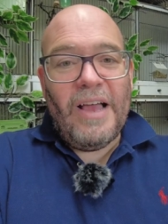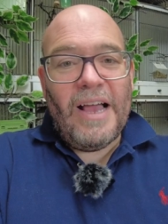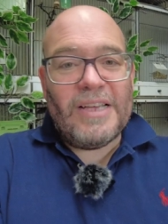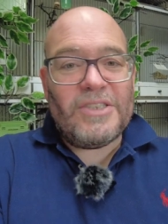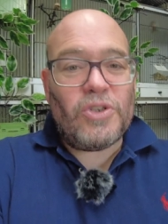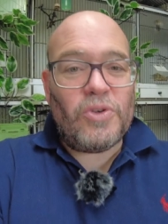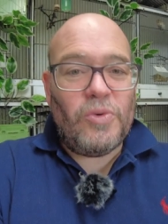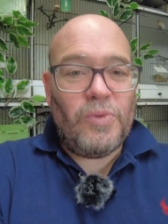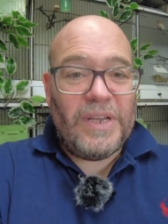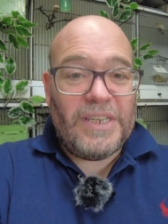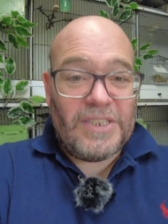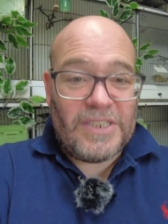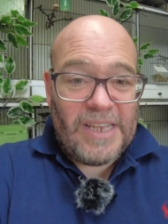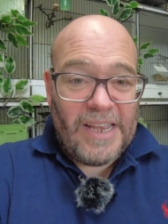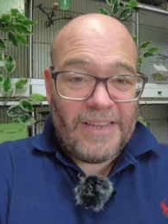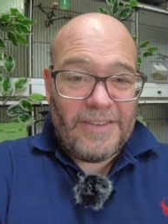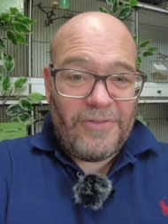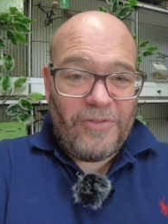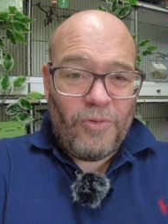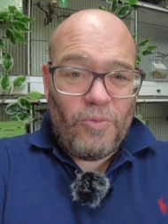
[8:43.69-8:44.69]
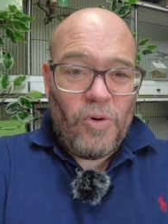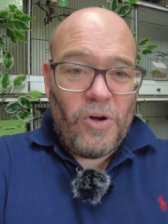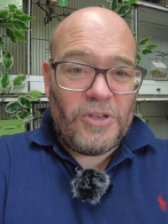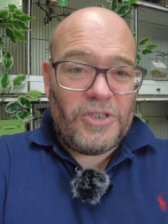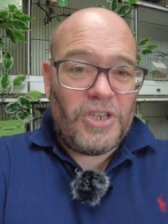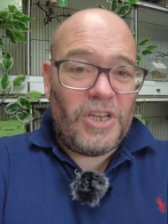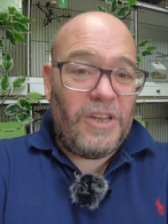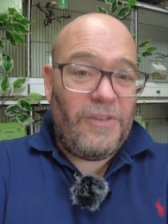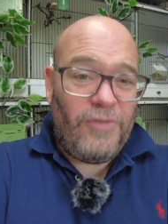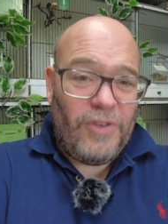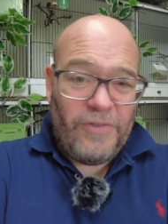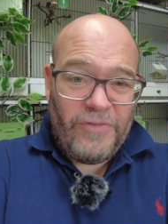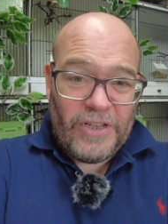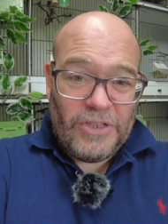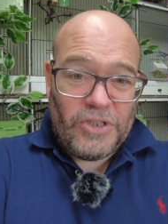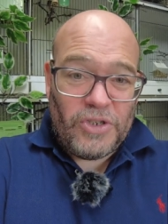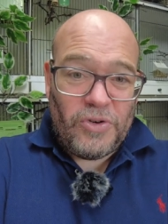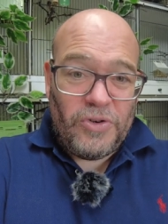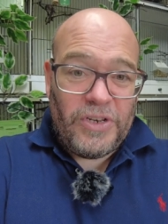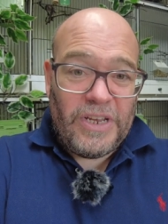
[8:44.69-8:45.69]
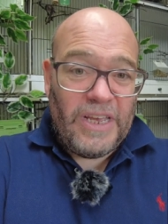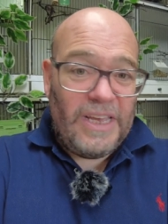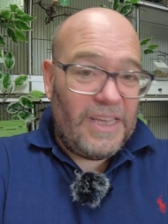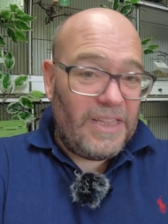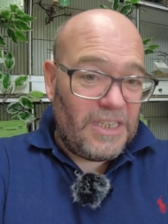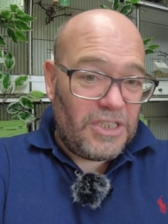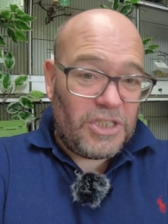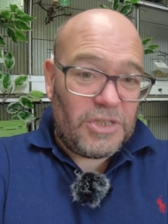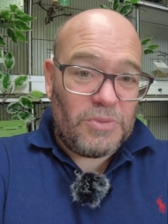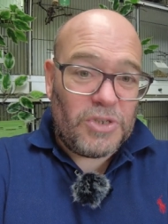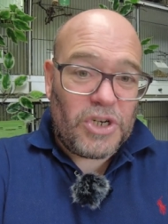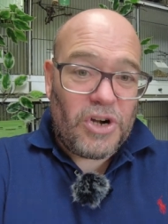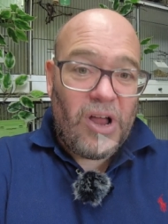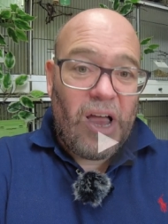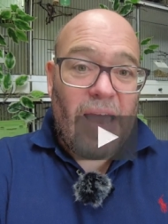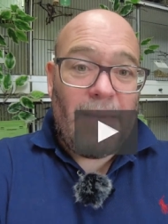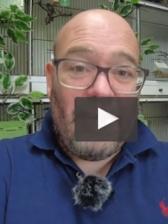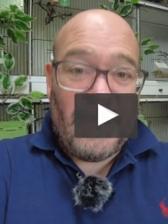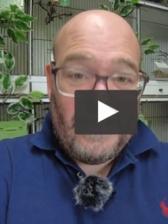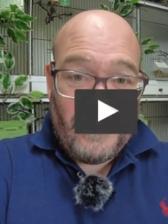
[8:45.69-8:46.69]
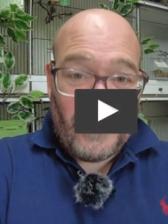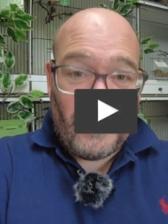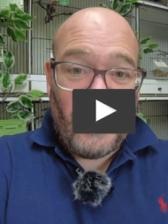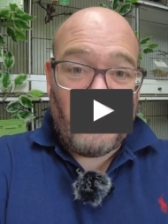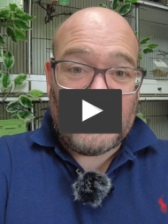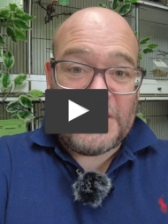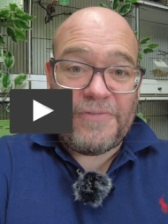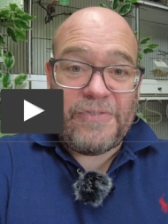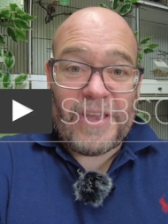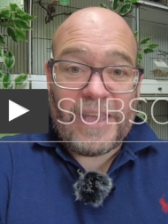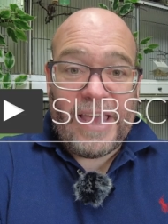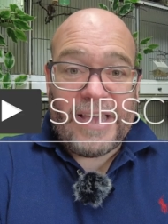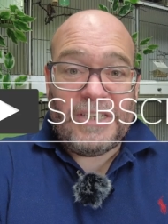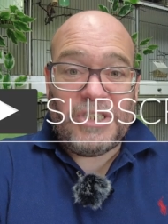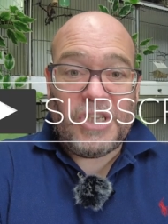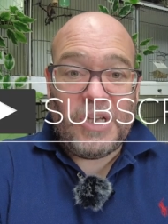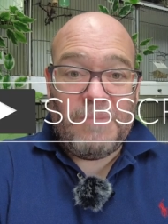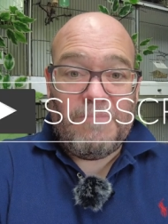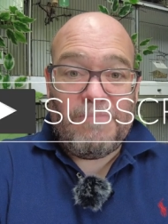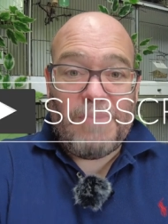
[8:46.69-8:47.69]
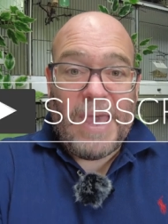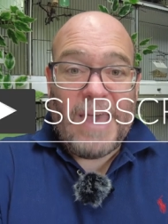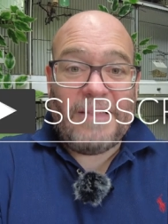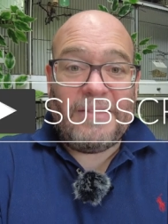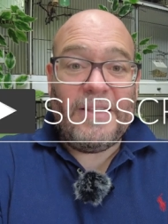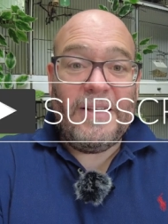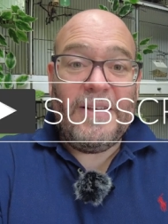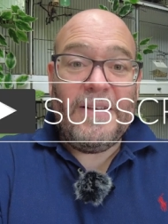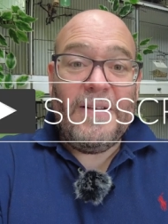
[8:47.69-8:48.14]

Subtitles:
As always, thanks for watching. If you've enjoyed it, hit the subscribe, hit the notification bell.